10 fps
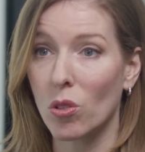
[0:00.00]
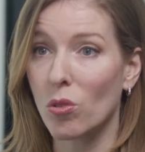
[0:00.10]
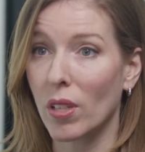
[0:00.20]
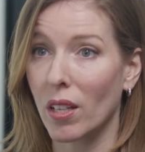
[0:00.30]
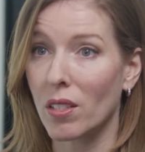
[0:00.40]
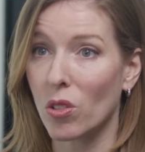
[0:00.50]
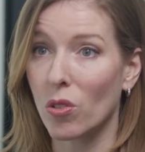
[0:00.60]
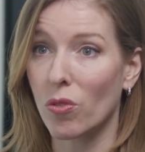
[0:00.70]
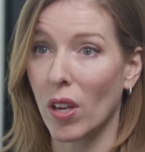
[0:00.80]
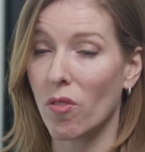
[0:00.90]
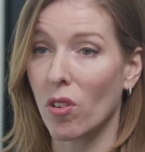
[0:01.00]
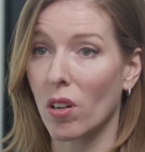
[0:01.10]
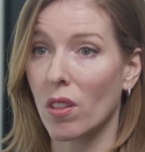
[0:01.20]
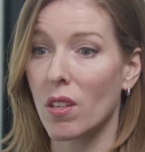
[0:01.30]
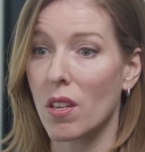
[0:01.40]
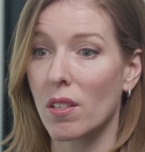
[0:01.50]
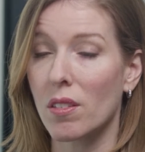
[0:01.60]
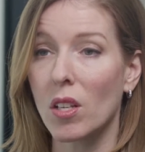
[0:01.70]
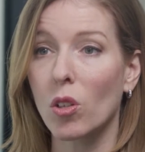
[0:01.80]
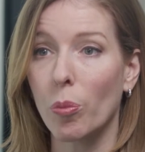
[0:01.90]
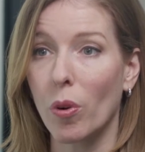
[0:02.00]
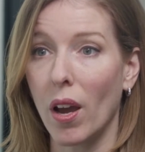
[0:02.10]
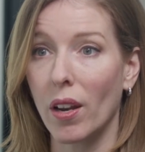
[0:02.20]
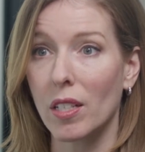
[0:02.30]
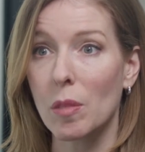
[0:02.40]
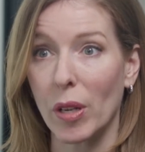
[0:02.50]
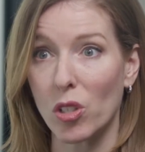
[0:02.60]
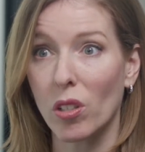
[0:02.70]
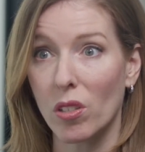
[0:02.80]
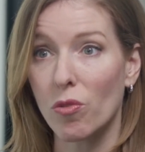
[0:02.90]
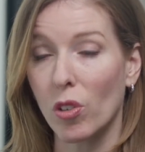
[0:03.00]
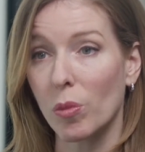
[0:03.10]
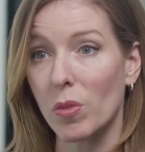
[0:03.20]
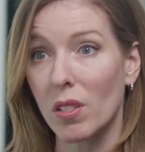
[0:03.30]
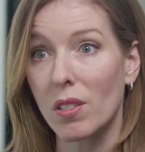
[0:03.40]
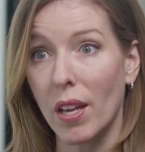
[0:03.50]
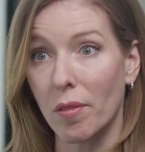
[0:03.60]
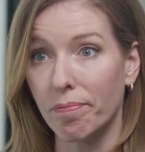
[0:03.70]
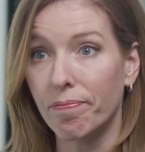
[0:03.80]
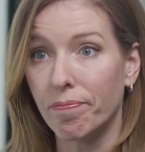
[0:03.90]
do tend to favor the single product specialist firms instead.